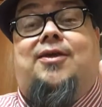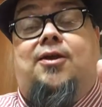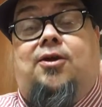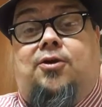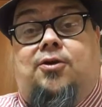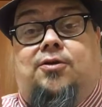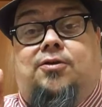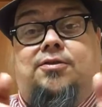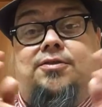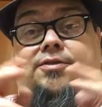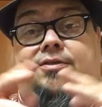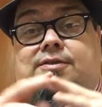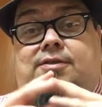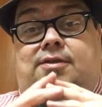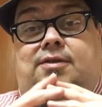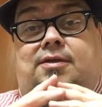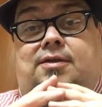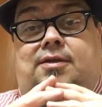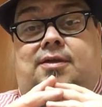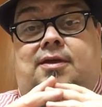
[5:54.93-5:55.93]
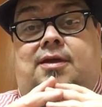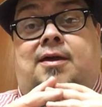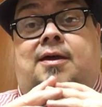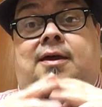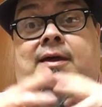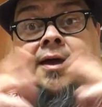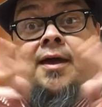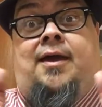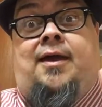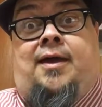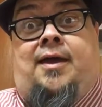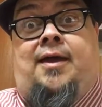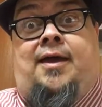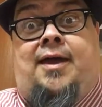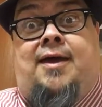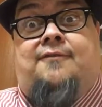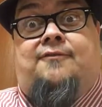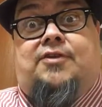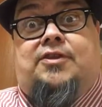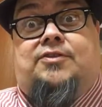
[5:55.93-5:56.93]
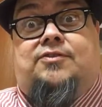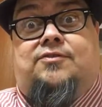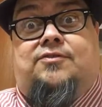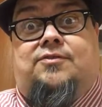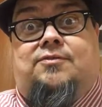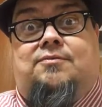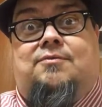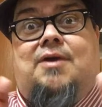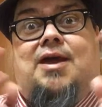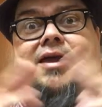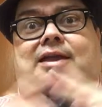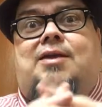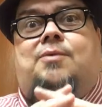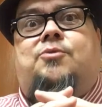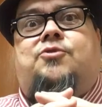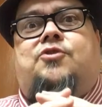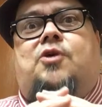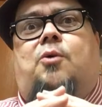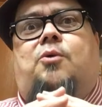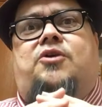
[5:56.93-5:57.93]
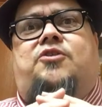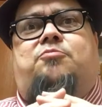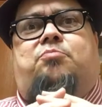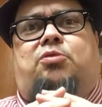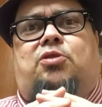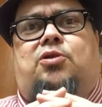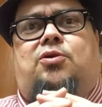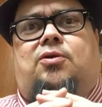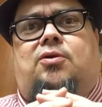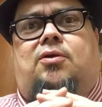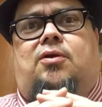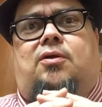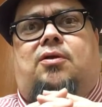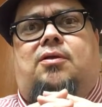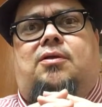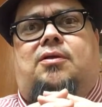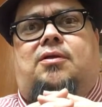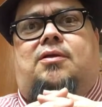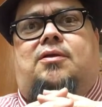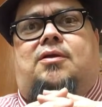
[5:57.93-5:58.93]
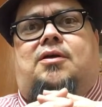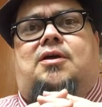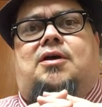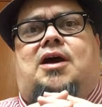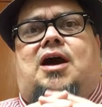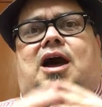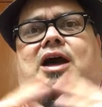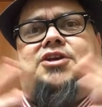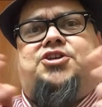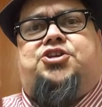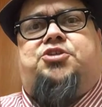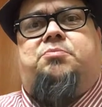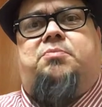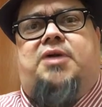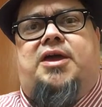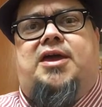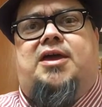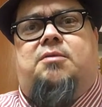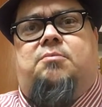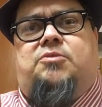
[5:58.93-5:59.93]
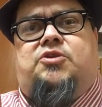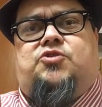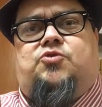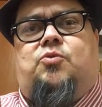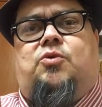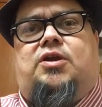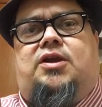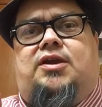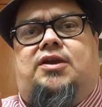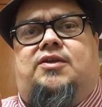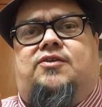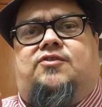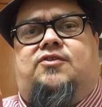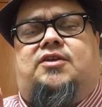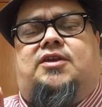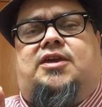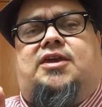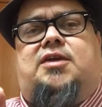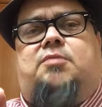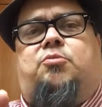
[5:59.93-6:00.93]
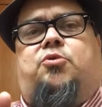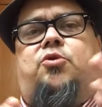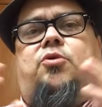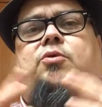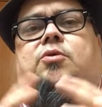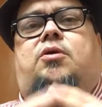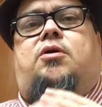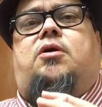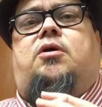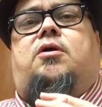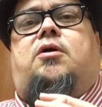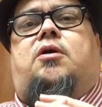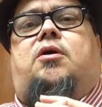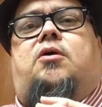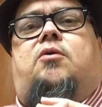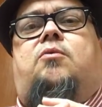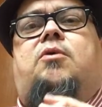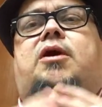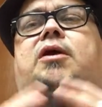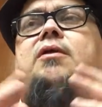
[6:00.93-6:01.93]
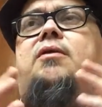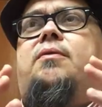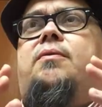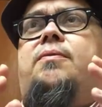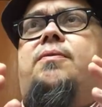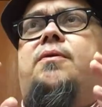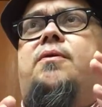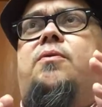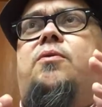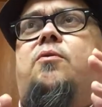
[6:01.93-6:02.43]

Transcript: earth. Heavens, right, it was always plural. Hashemayim is what it is in Hebrew. Well, the